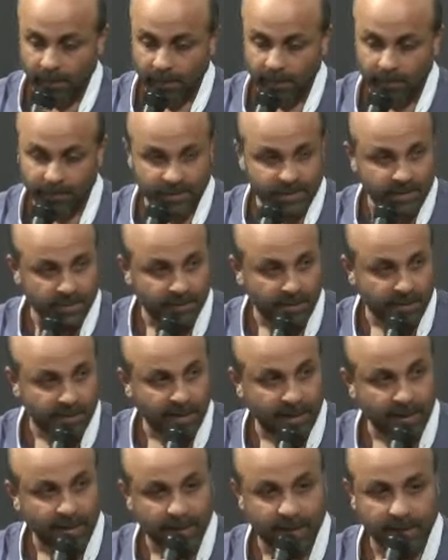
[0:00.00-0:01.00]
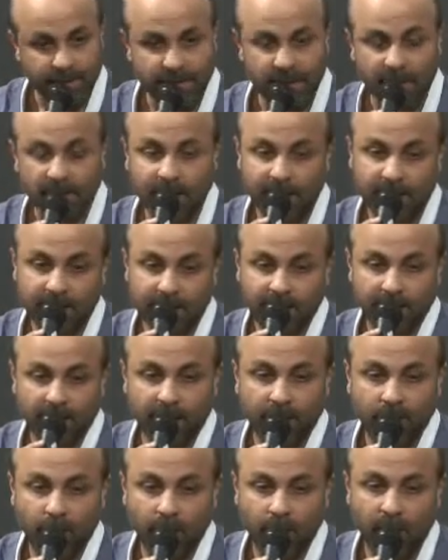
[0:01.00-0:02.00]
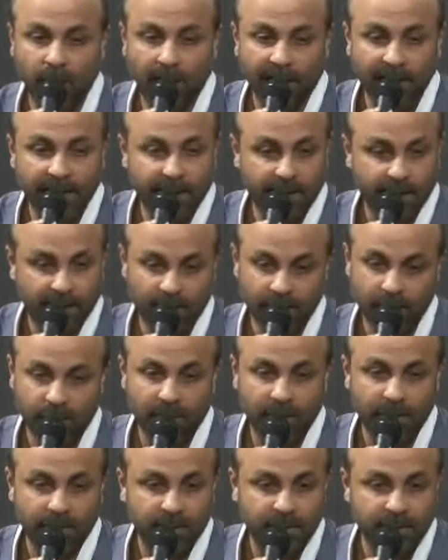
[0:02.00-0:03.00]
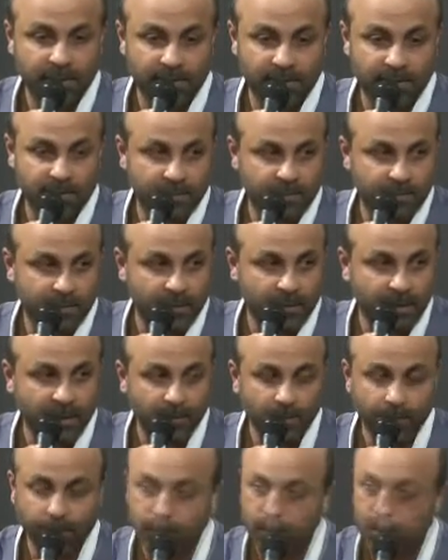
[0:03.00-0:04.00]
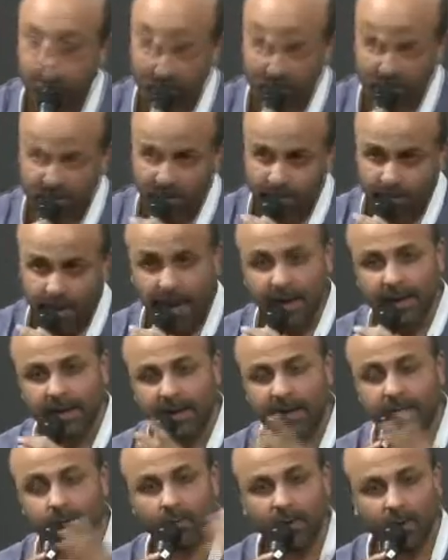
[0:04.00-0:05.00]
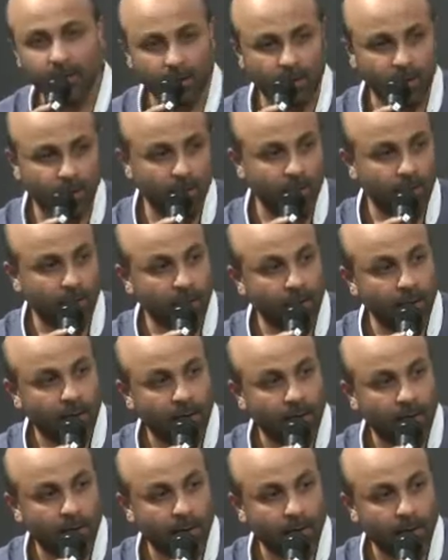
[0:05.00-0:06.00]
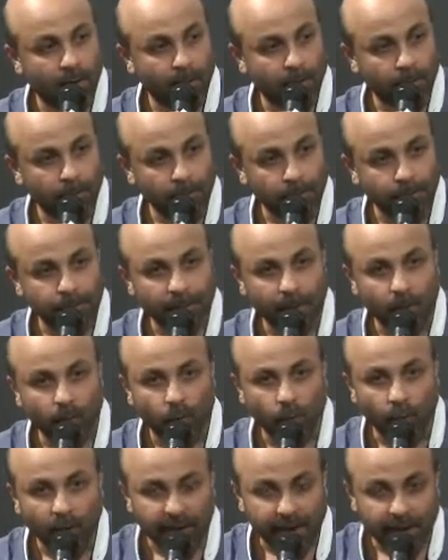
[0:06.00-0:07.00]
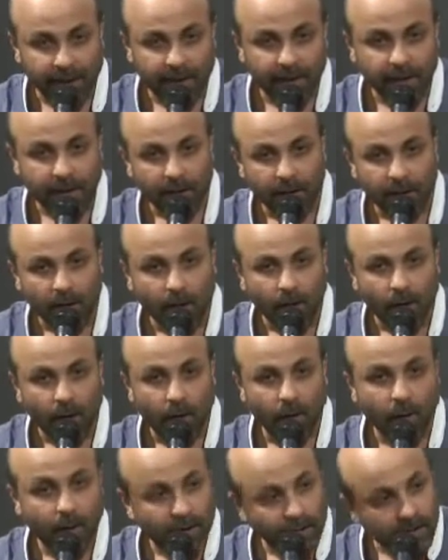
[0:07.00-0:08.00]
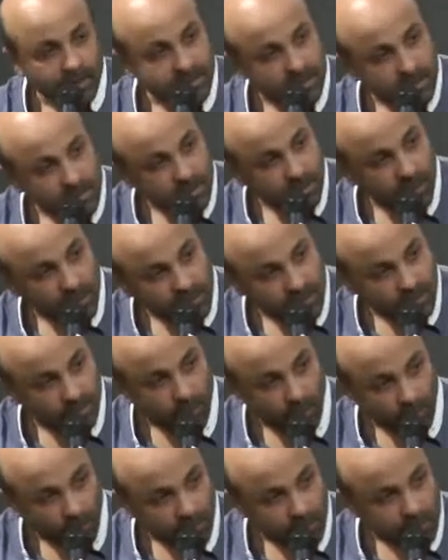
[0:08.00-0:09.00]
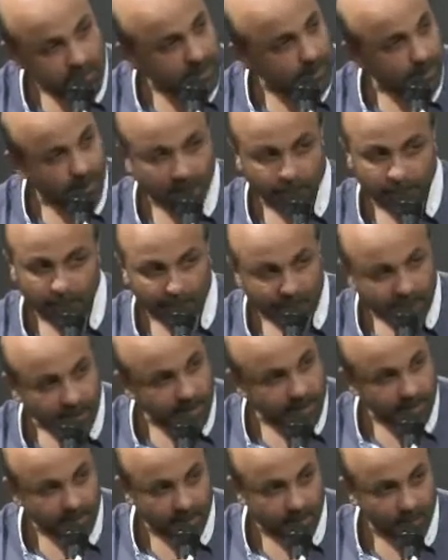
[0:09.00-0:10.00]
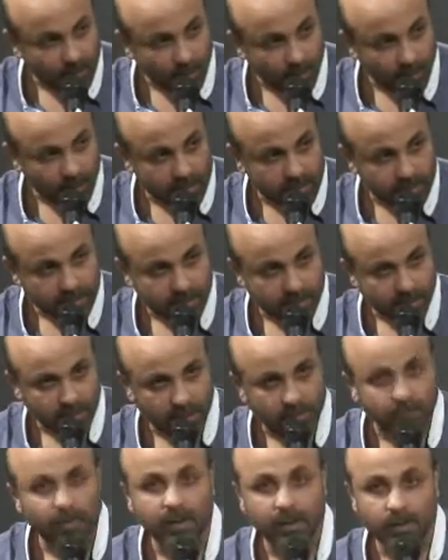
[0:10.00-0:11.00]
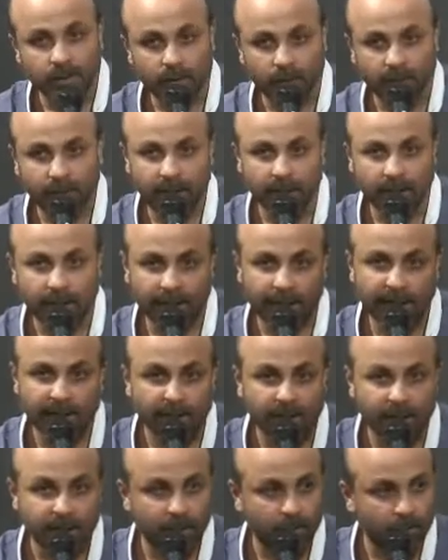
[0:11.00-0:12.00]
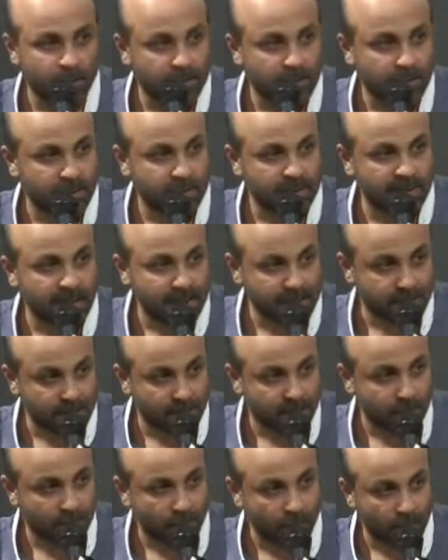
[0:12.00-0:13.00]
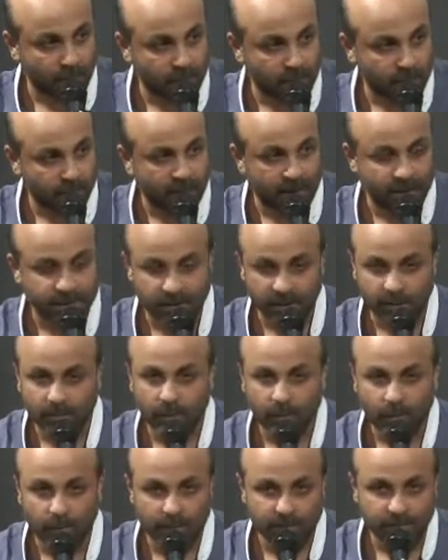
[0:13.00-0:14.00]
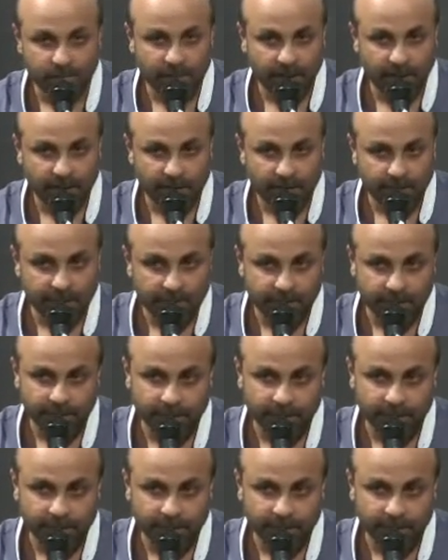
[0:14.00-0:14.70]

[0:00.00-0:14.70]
festival that I consult? I think they would like. I would leave the decision for them. And it went on winning Audience Choice Awards among many other awards. Eventually ended with national award, 2 national awards, and